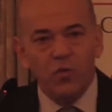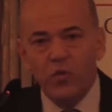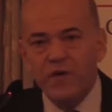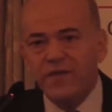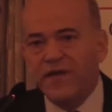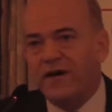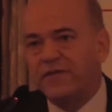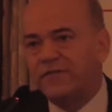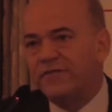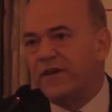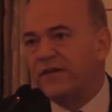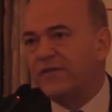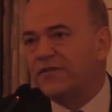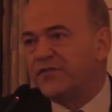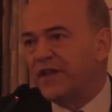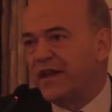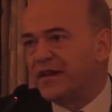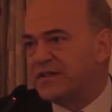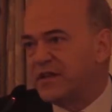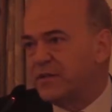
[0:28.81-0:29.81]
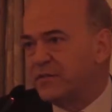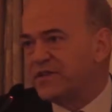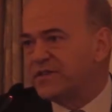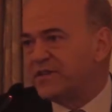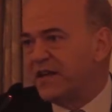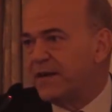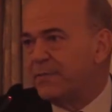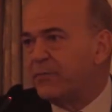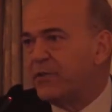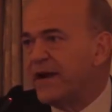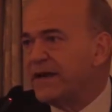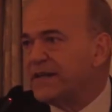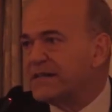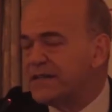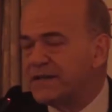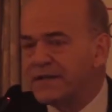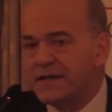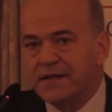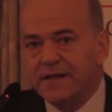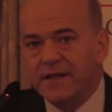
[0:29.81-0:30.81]
with our fund sector we
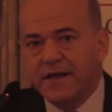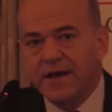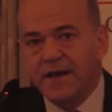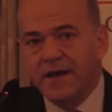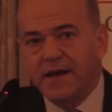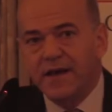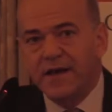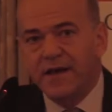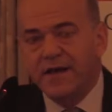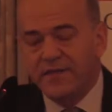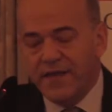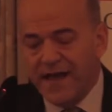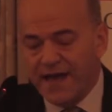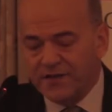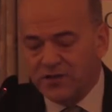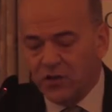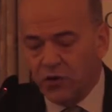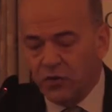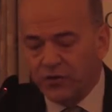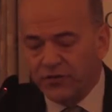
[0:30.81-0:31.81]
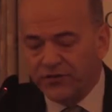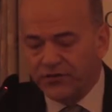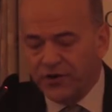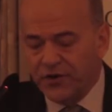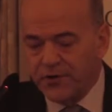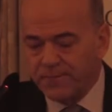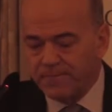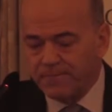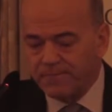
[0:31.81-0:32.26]
celebrate that also.